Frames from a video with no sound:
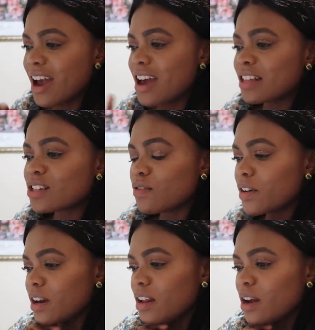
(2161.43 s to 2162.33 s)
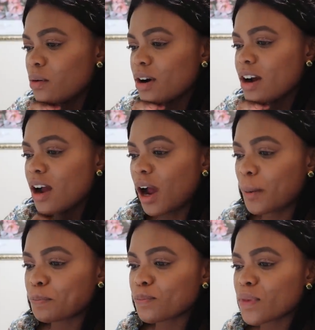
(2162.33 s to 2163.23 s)
It's so funny. They
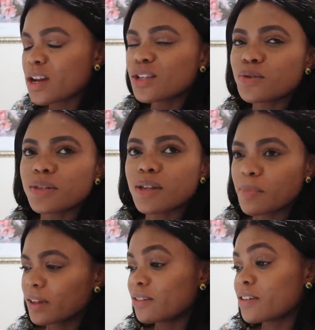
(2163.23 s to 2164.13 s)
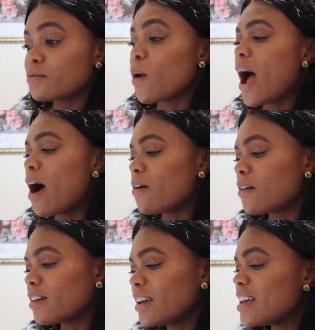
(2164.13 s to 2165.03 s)
were doing something.
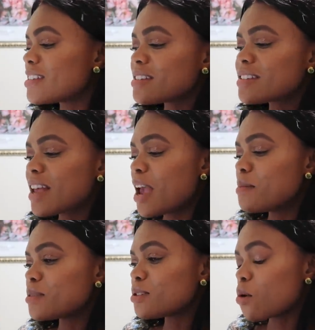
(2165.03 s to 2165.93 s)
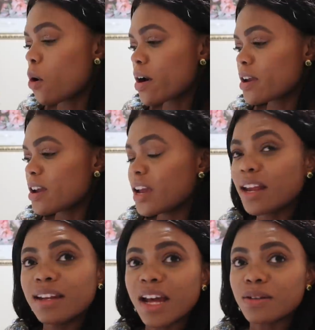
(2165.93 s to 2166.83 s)
Wow, it's the same story
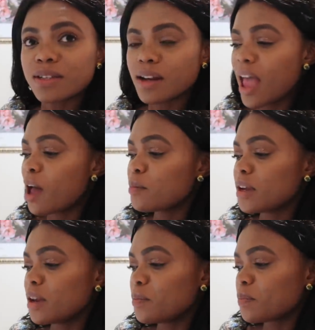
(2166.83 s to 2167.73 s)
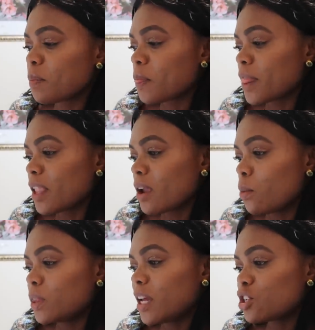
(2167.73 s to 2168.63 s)
in Downton Abbey
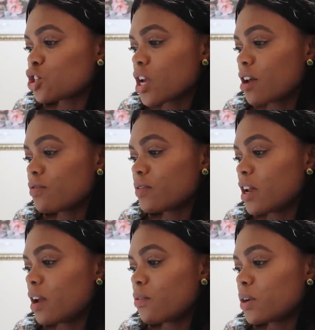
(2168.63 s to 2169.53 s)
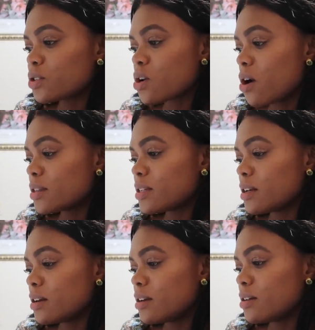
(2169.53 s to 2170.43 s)
with that chef in
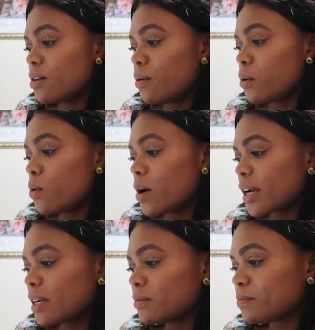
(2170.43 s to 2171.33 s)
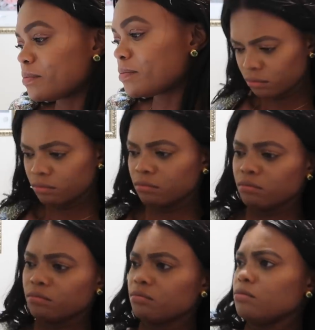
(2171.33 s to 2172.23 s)
Wisconsin, New York.
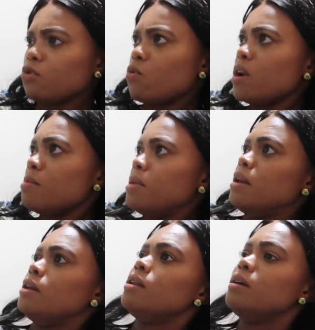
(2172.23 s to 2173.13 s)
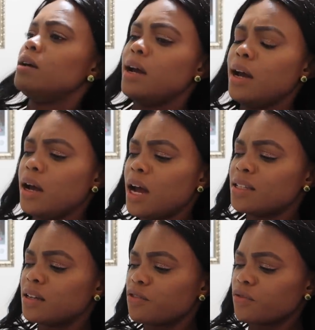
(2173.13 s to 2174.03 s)
Wait a minute. I
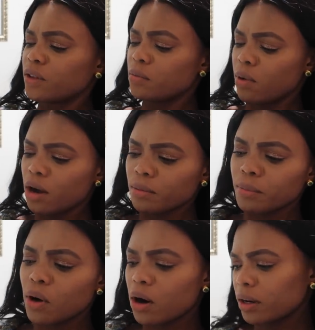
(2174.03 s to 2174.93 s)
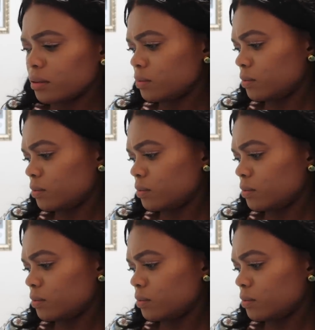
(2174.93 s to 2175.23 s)
didn't feel the bottom part.